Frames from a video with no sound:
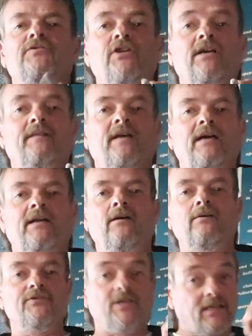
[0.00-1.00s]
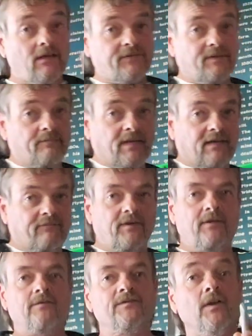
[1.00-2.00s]
Check that out. Check out them back
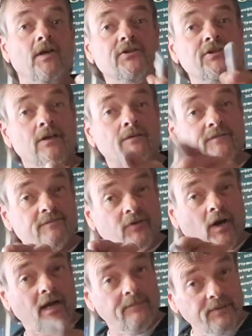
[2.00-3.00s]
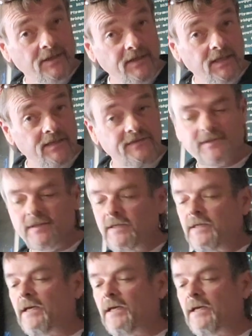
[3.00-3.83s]
videos. Like, share, and subscribe, please.